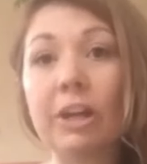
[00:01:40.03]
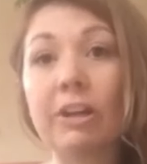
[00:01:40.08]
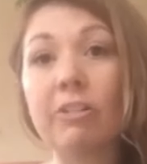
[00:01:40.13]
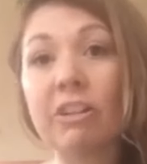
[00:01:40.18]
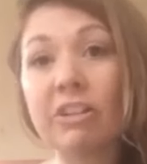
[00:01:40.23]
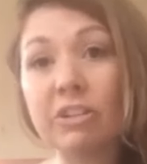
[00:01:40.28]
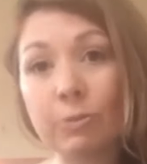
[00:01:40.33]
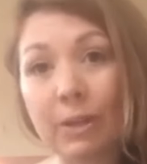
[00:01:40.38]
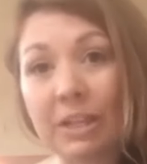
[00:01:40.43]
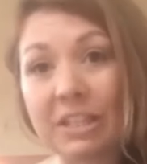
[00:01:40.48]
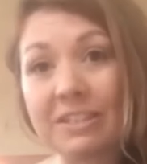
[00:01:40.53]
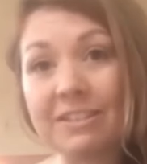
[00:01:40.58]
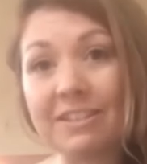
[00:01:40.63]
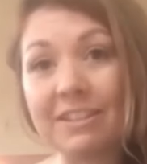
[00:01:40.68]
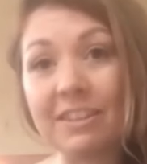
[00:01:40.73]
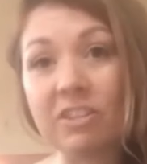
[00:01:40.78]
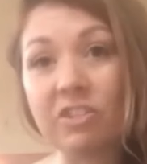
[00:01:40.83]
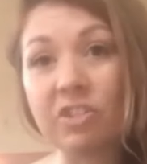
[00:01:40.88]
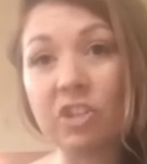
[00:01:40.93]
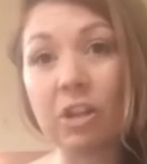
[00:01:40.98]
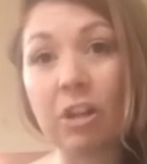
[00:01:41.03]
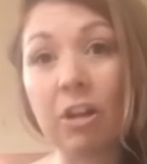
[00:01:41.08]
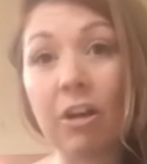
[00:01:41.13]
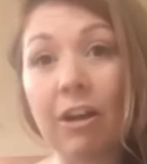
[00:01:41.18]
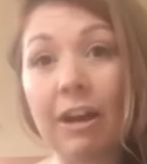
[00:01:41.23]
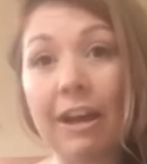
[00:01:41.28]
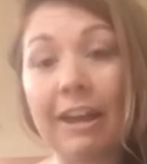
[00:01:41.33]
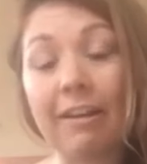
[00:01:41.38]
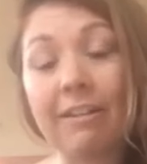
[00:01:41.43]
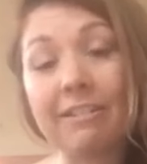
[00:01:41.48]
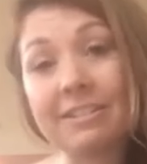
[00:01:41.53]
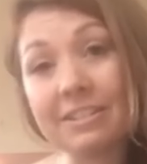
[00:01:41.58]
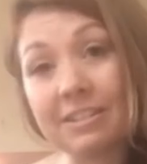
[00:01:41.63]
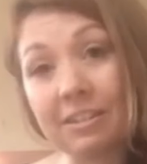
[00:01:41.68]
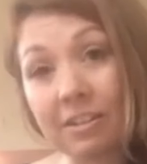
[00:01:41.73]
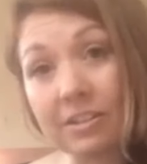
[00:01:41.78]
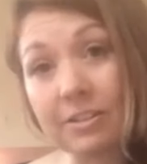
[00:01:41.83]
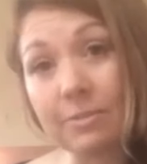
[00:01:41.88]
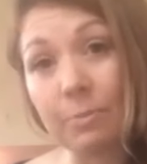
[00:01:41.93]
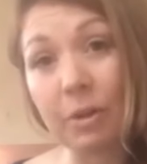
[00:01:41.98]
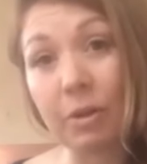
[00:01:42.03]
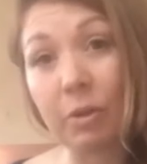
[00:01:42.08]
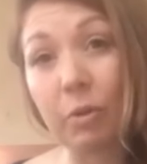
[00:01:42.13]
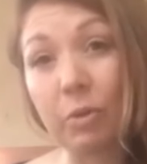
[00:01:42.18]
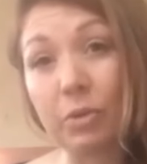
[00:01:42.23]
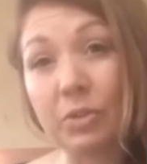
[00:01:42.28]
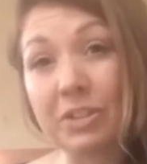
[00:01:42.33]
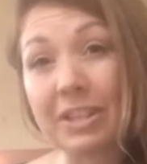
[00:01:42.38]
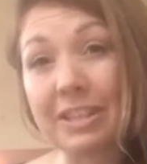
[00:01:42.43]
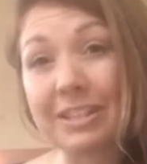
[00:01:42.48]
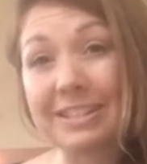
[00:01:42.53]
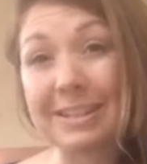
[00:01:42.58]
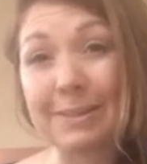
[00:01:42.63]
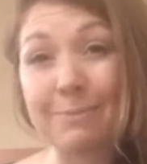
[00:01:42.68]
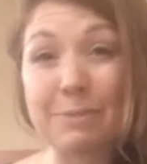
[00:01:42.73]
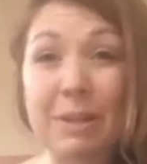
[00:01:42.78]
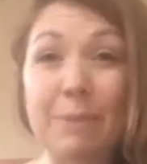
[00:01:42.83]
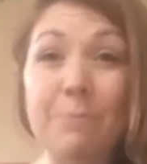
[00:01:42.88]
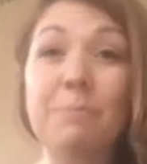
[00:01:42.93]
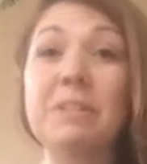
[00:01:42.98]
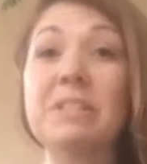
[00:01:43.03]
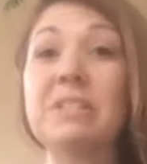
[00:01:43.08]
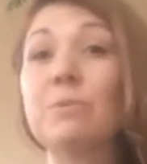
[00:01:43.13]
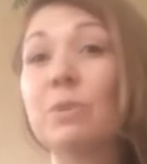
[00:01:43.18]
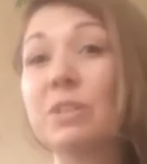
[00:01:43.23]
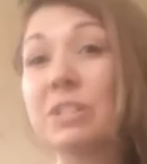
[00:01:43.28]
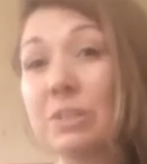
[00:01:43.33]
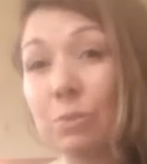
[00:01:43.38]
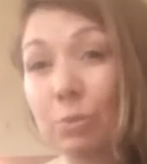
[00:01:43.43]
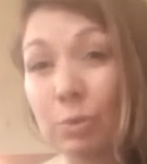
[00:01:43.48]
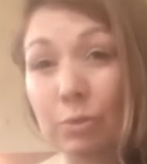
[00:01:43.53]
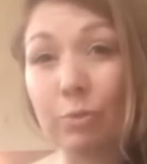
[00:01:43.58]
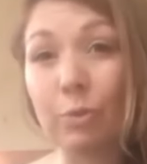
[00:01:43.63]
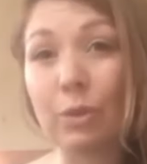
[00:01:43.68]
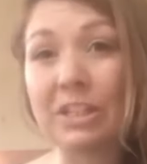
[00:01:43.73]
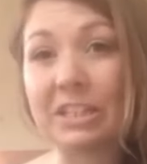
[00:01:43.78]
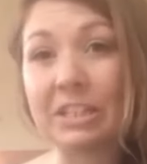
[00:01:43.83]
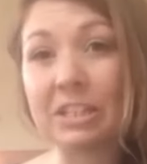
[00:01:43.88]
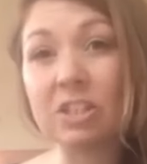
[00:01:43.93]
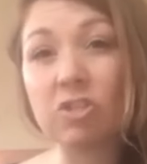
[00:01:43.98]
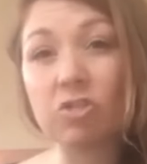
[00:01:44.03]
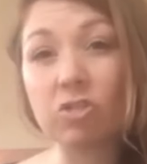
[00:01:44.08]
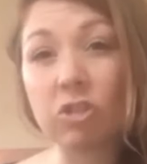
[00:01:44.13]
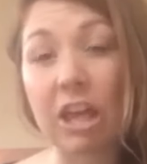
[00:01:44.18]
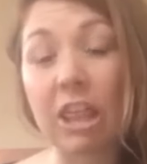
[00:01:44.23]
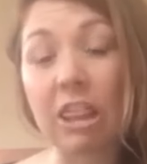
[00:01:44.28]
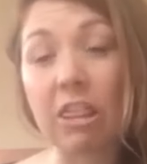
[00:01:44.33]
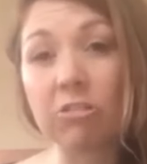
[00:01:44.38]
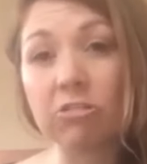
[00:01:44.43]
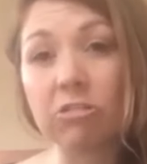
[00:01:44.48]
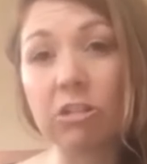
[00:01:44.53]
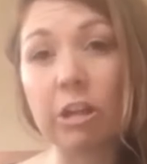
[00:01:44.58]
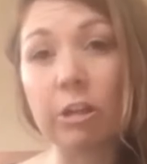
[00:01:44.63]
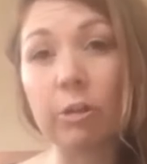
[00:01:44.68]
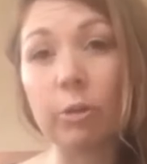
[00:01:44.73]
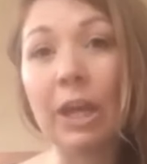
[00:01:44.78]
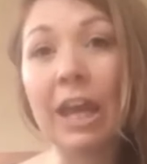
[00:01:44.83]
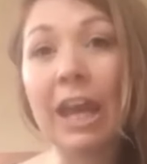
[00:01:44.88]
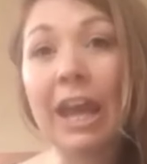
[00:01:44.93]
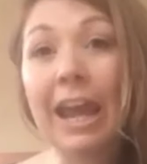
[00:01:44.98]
I graduated in the July, I started my course in the September, so I sort of went straight through.